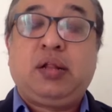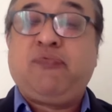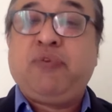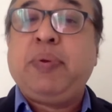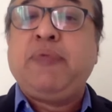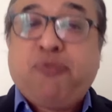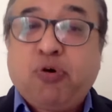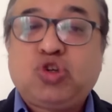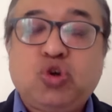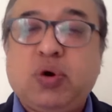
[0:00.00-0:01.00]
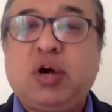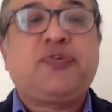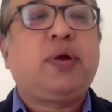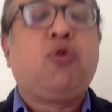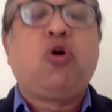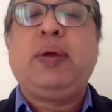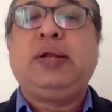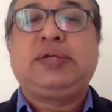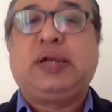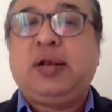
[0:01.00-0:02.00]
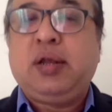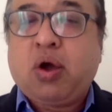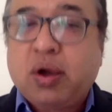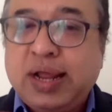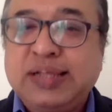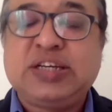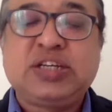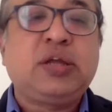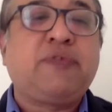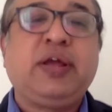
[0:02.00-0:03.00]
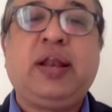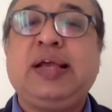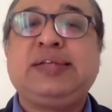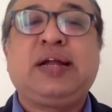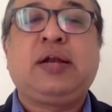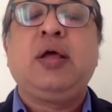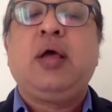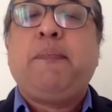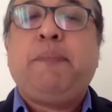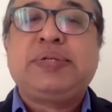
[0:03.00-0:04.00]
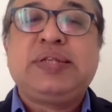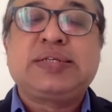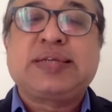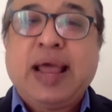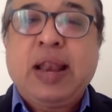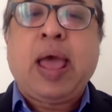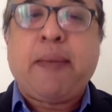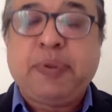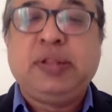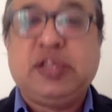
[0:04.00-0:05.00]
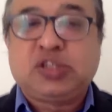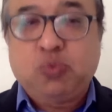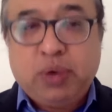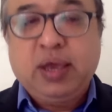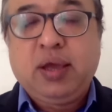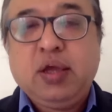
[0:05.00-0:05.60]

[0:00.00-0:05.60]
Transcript: we've been forced to work from home, and suddenly organizations have realized that business can happen this way.